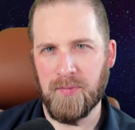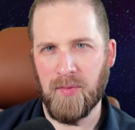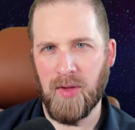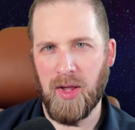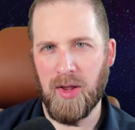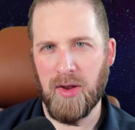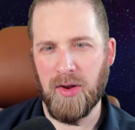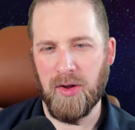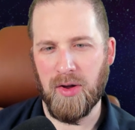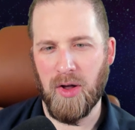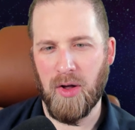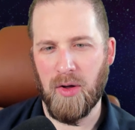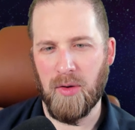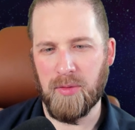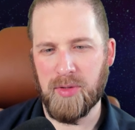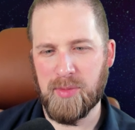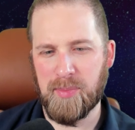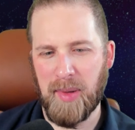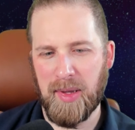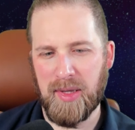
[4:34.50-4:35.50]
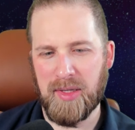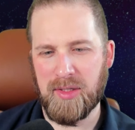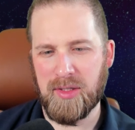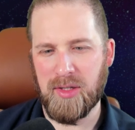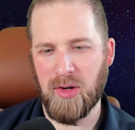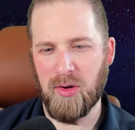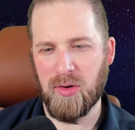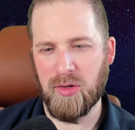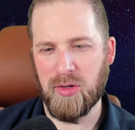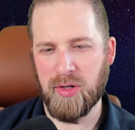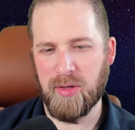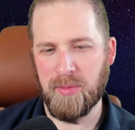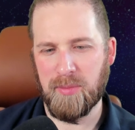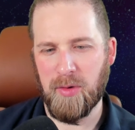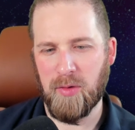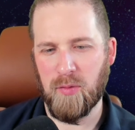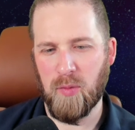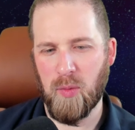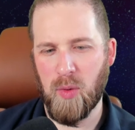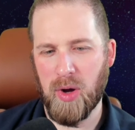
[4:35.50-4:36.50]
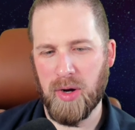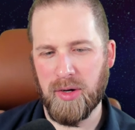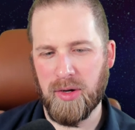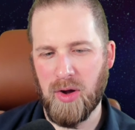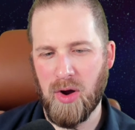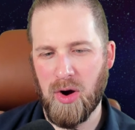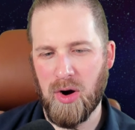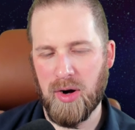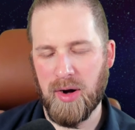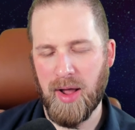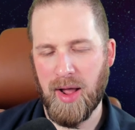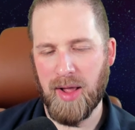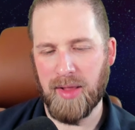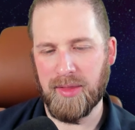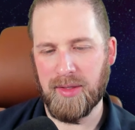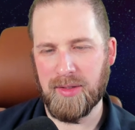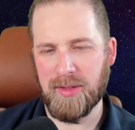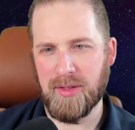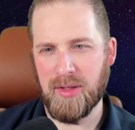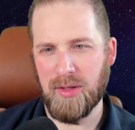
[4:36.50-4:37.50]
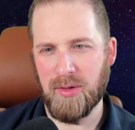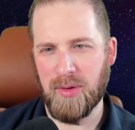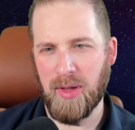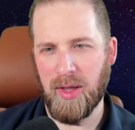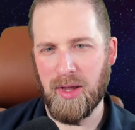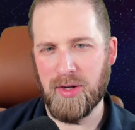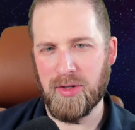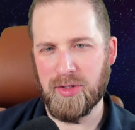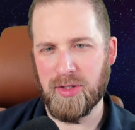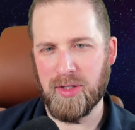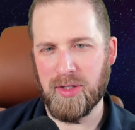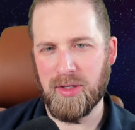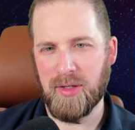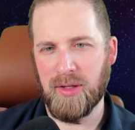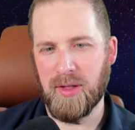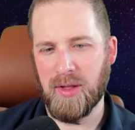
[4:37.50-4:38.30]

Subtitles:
There you go. Space Stone. You can move 1 card at this location.